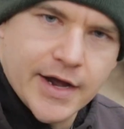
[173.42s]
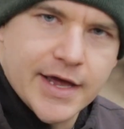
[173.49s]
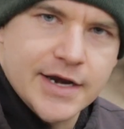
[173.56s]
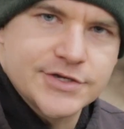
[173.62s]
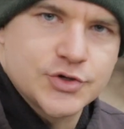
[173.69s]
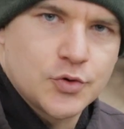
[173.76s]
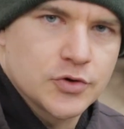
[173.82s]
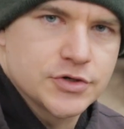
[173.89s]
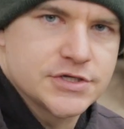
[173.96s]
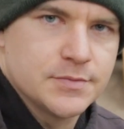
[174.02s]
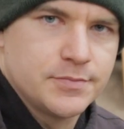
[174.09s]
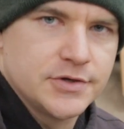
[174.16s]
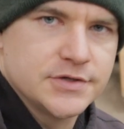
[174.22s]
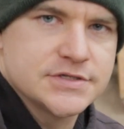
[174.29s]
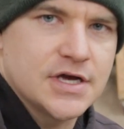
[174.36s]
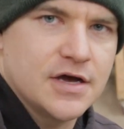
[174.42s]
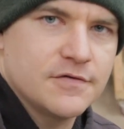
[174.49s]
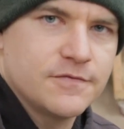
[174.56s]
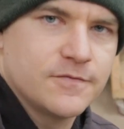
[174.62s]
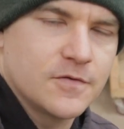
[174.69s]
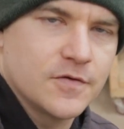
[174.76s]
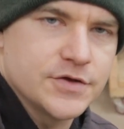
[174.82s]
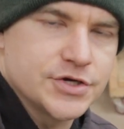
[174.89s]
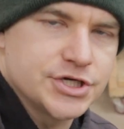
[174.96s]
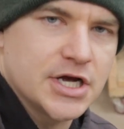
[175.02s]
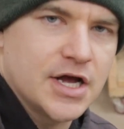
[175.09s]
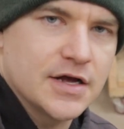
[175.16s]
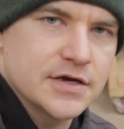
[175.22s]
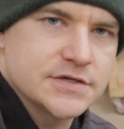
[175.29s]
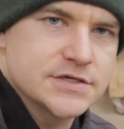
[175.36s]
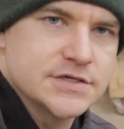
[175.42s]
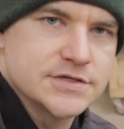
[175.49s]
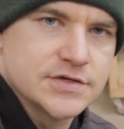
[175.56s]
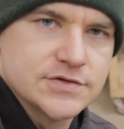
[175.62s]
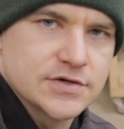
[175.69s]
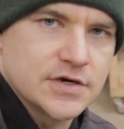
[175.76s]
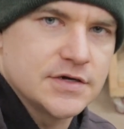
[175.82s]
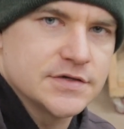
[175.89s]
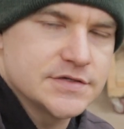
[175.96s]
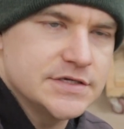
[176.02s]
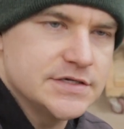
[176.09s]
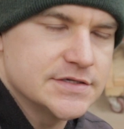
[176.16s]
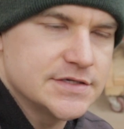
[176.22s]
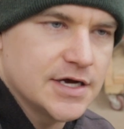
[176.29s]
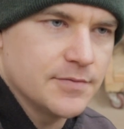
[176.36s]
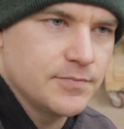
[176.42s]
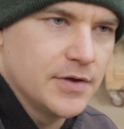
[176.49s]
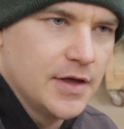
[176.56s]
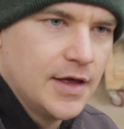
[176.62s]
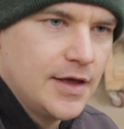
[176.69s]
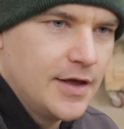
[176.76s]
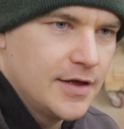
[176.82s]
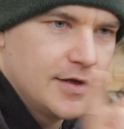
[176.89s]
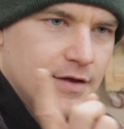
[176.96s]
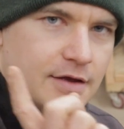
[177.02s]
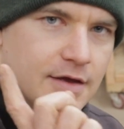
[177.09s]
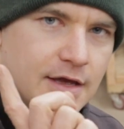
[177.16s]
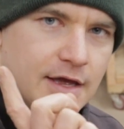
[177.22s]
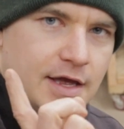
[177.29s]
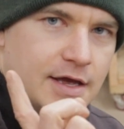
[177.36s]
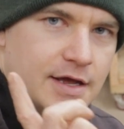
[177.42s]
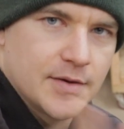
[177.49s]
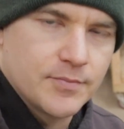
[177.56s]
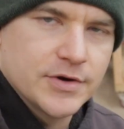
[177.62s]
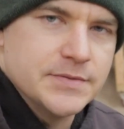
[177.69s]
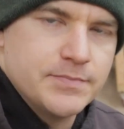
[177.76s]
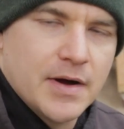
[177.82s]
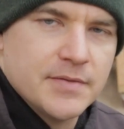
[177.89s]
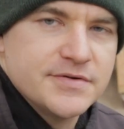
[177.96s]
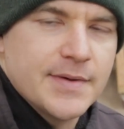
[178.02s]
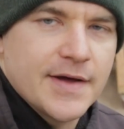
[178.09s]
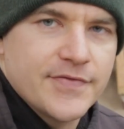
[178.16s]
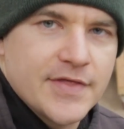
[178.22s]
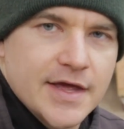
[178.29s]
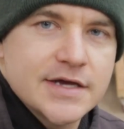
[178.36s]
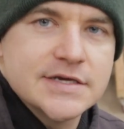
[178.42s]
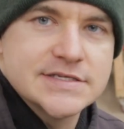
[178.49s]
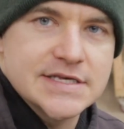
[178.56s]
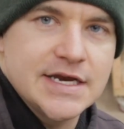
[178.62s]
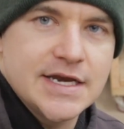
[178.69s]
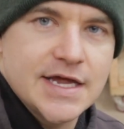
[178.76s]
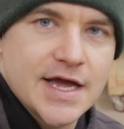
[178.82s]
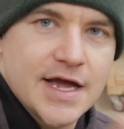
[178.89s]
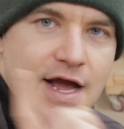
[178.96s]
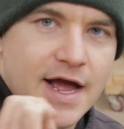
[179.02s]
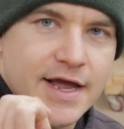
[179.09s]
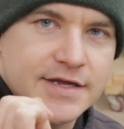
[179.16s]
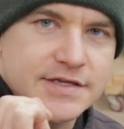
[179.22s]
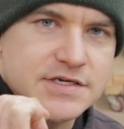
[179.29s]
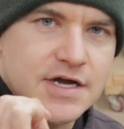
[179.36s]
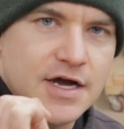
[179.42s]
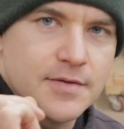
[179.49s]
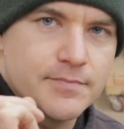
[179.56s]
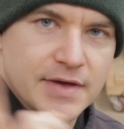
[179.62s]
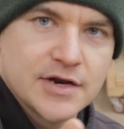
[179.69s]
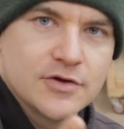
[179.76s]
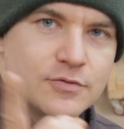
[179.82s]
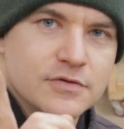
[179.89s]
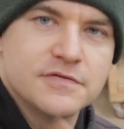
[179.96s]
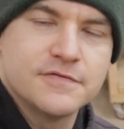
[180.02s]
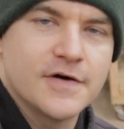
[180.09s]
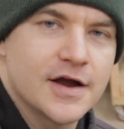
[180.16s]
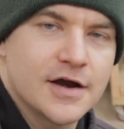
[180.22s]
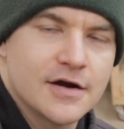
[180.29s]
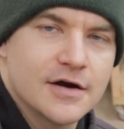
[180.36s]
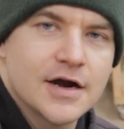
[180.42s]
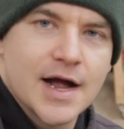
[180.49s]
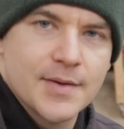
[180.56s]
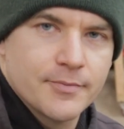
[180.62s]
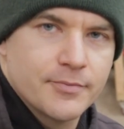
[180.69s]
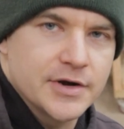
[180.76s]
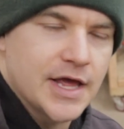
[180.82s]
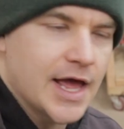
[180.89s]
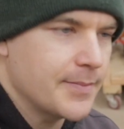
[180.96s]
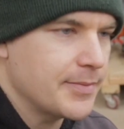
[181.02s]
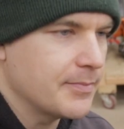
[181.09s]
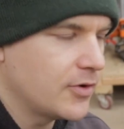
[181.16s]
gotta torch the bolts off for the shocks because those are all seized up. And I'm pretty pumped about that because any day I get to cut metal with fire, I'm a pretty happy